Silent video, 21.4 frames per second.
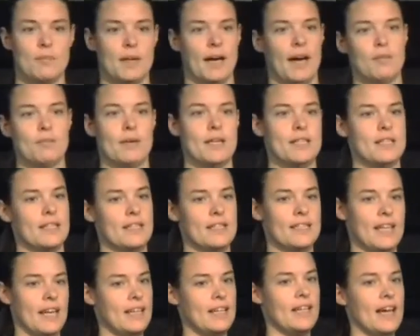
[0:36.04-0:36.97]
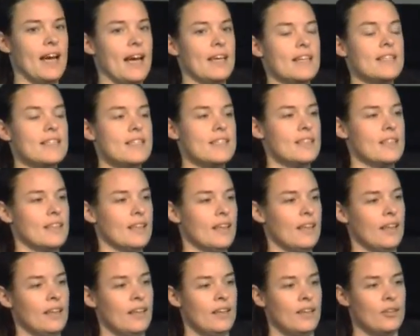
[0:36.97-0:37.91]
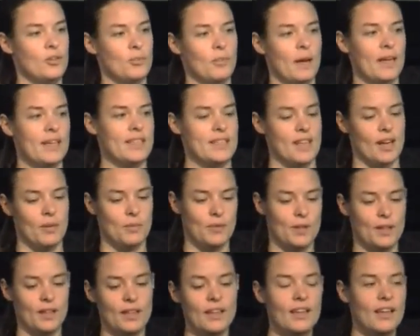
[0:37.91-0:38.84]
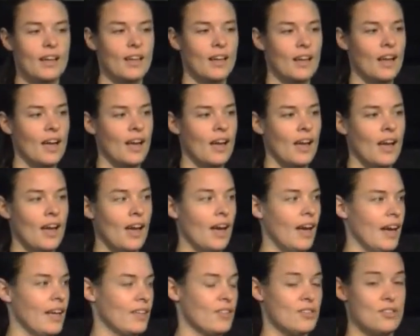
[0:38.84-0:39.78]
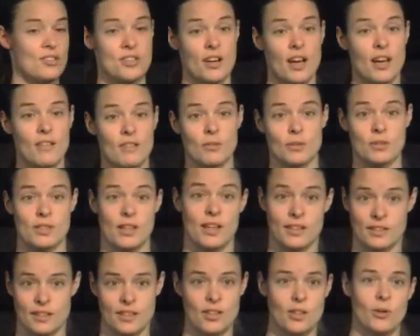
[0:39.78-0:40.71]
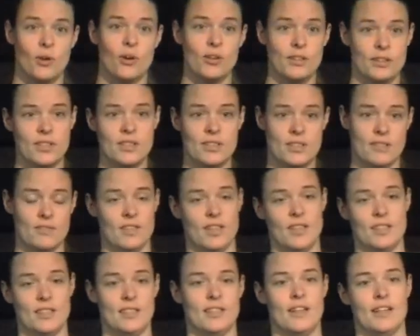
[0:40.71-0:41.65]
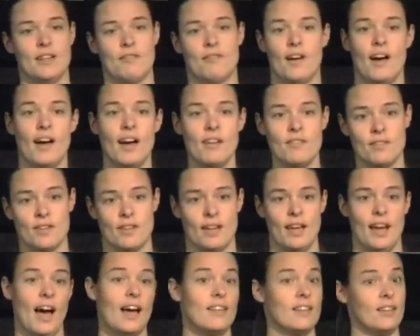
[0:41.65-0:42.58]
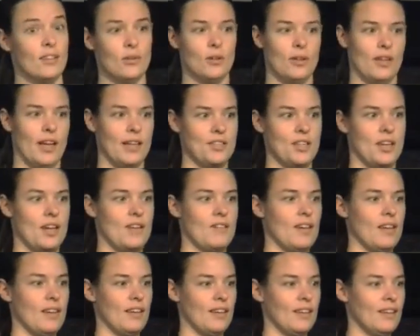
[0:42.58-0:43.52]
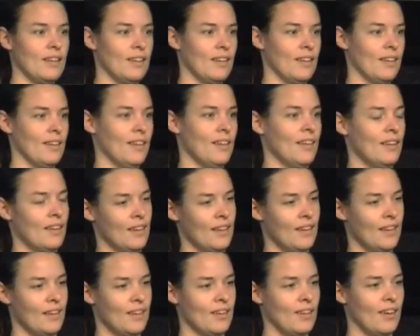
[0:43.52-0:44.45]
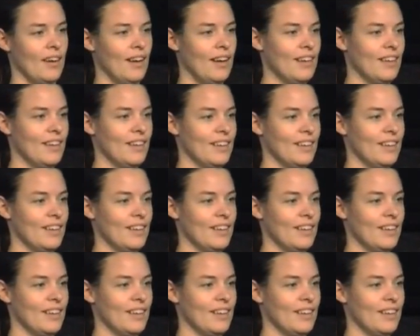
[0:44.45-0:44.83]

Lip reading: You had basically 10 days to make something. And because Java was like the new hotness of 1995, it had to look like Java, right?